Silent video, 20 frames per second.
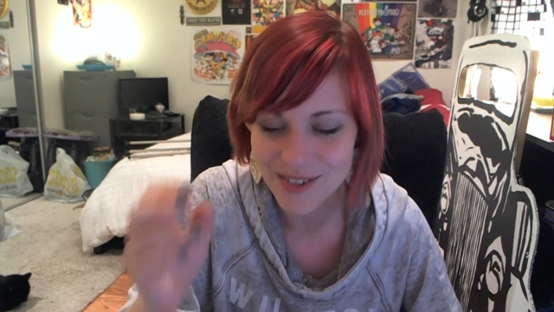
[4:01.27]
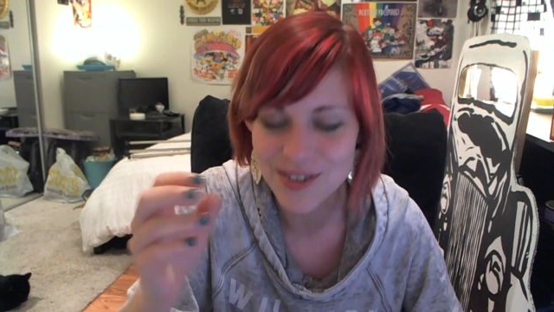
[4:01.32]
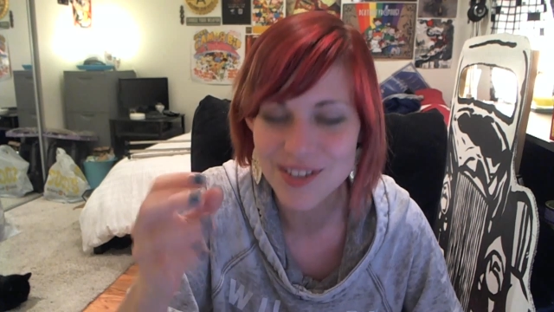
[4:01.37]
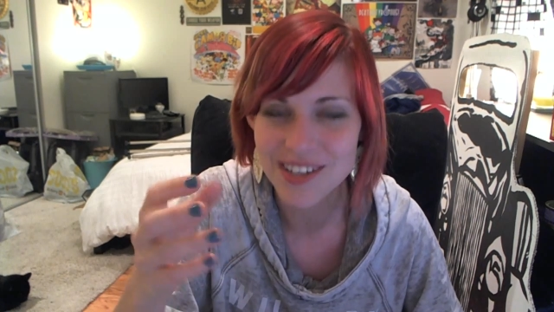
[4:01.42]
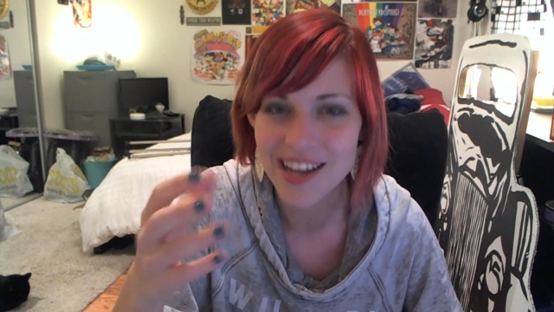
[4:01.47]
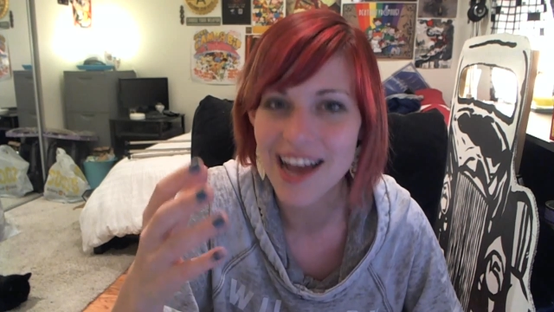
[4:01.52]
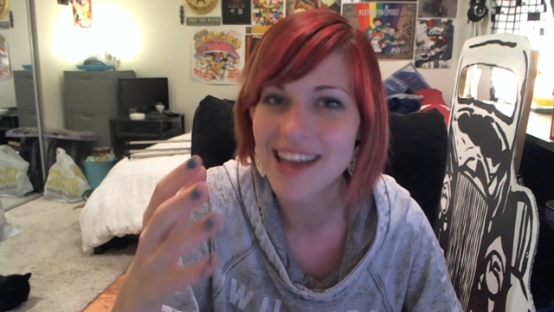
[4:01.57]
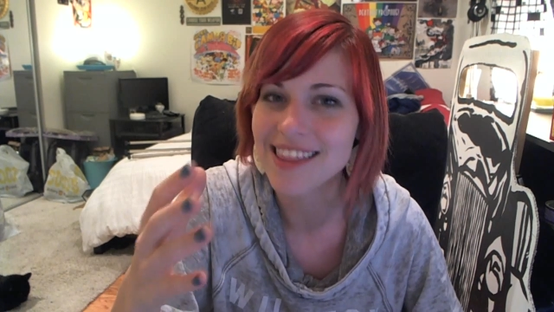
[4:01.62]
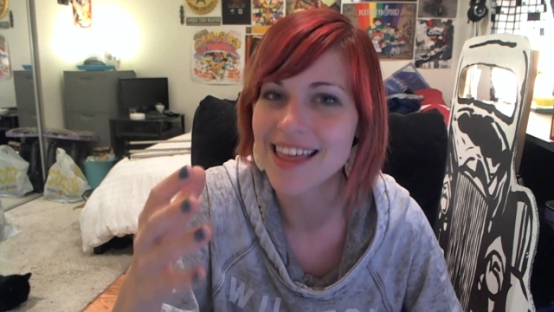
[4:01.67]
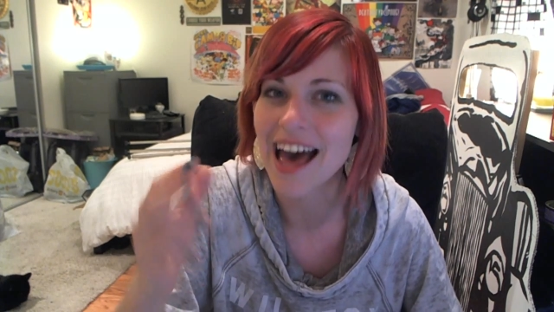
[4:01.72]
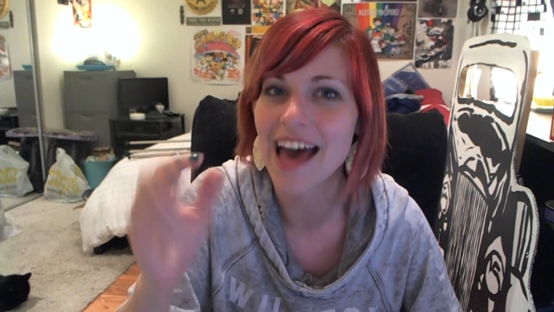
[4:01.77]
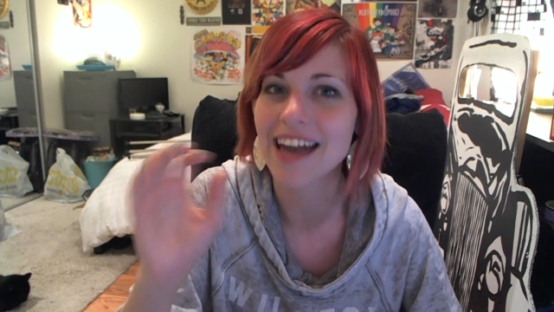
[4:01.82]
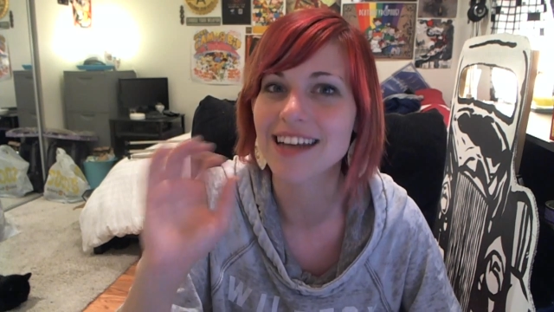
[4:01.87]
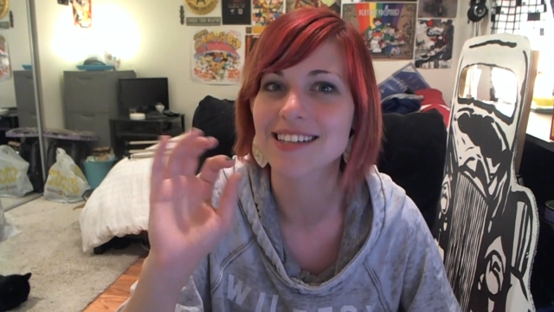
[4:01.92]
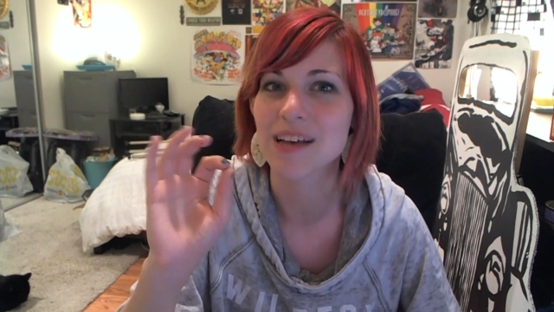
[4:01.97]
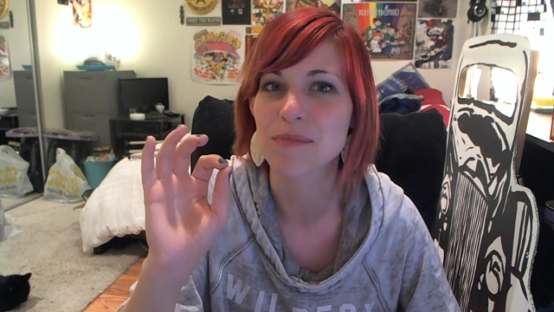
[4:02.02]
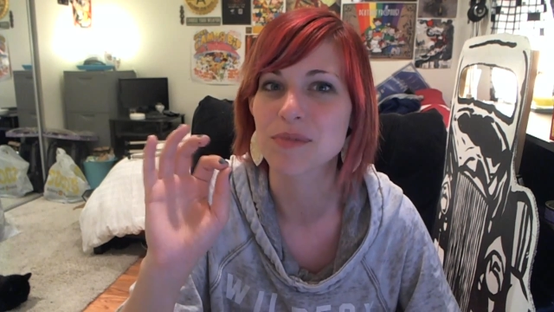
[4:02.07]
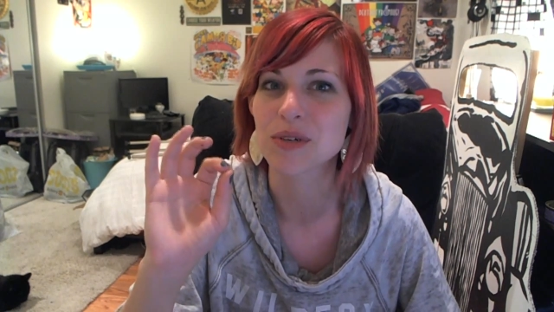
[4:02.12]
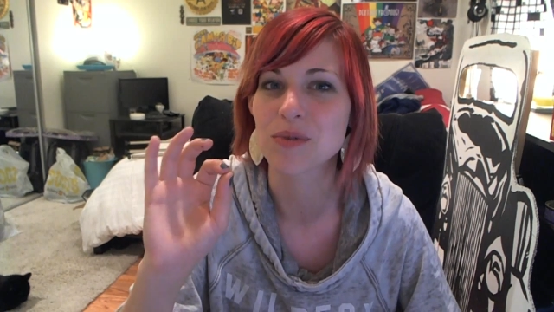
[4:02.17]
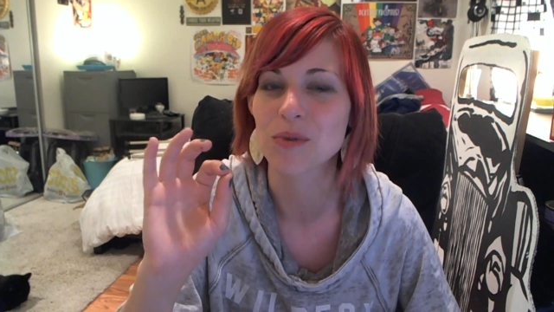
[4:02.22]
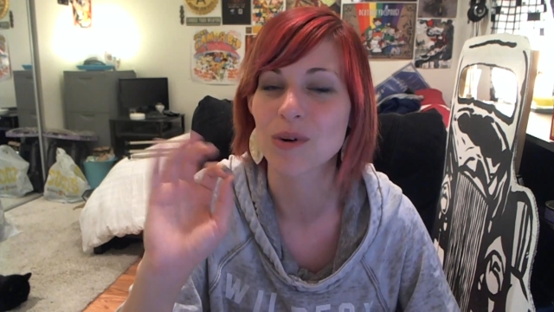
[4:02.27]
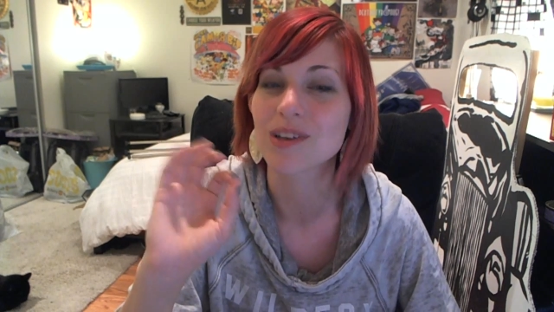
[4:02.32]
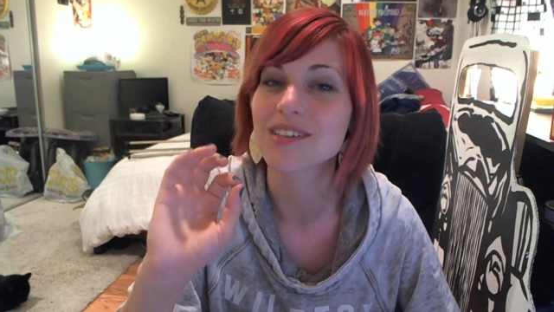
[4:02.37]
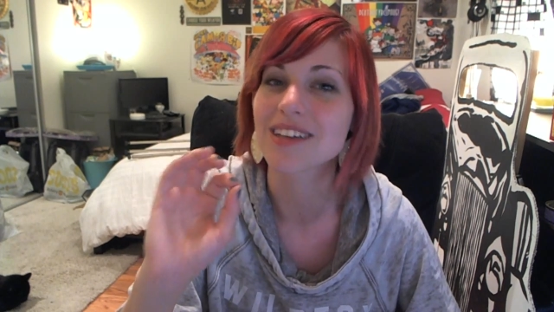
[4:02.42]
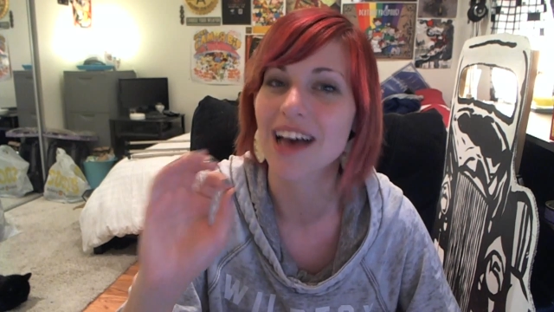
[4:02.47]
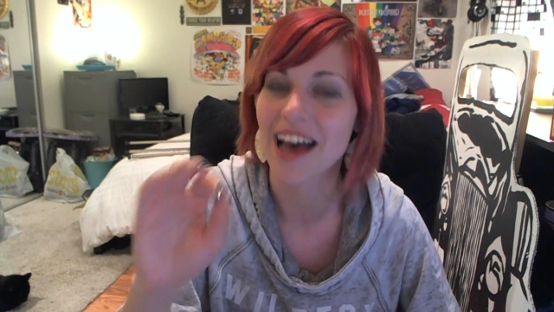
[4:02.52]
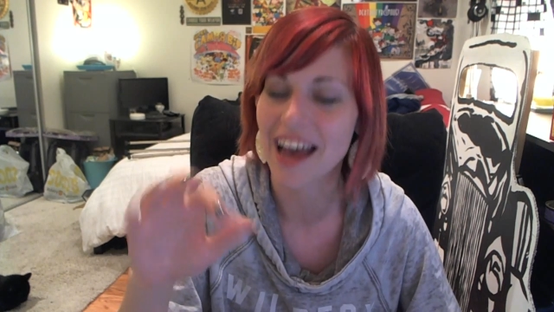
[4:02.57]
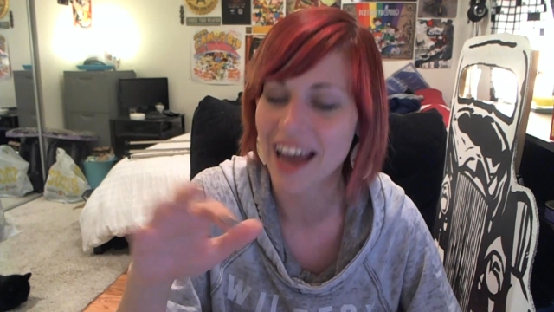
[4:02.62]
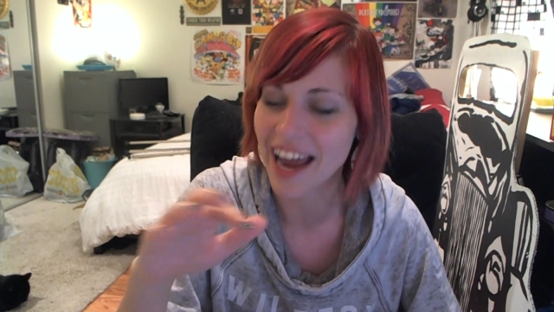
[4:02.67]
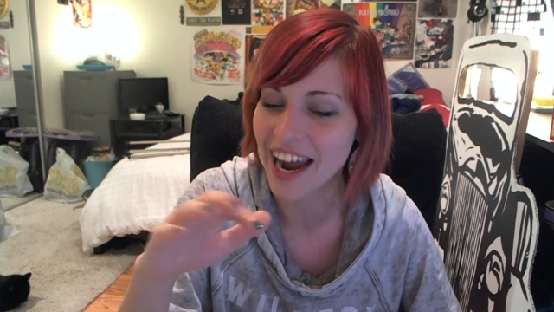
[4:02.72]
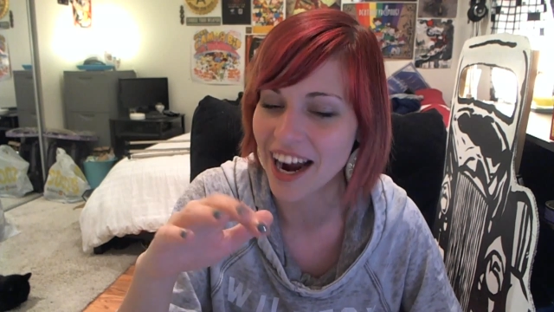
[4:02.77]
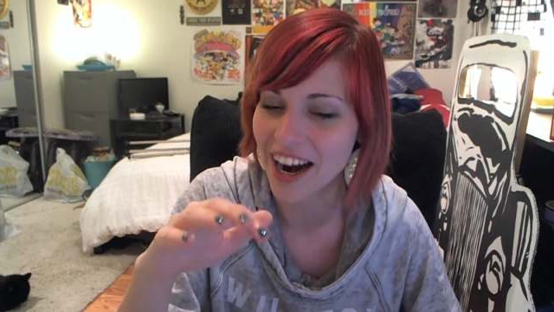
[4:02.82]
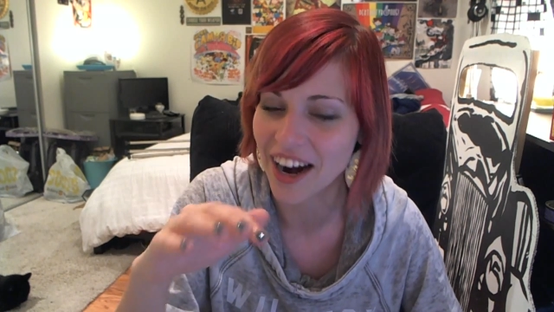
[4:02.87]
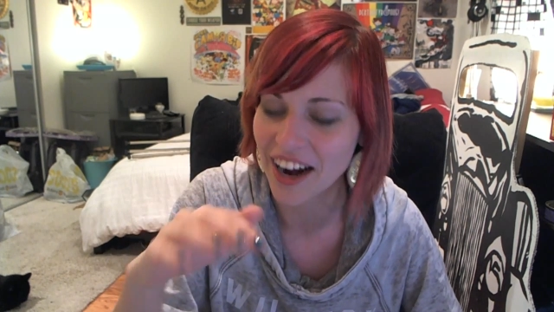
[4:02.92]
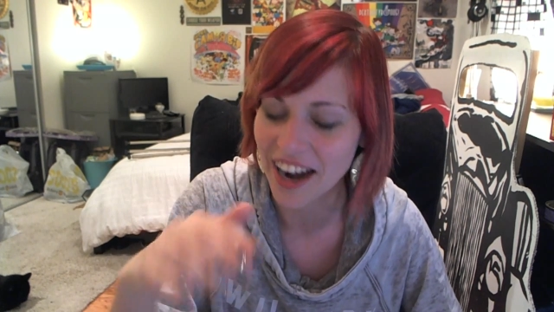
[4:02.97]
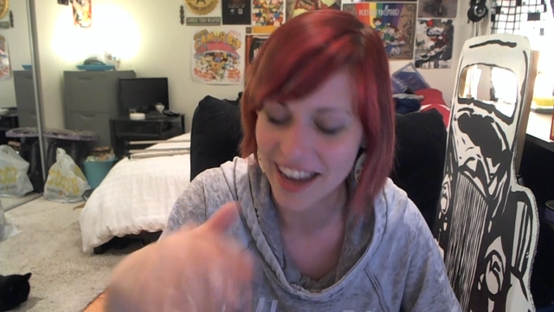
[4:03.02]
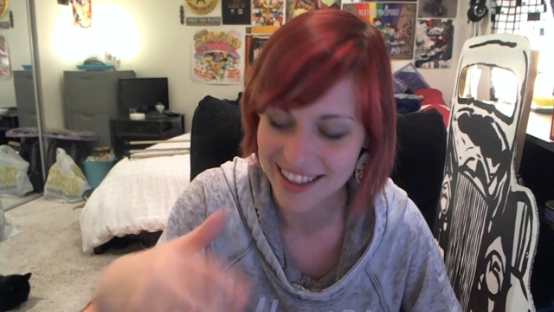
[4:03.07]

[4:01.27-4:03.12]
It was like that, except it was a hair,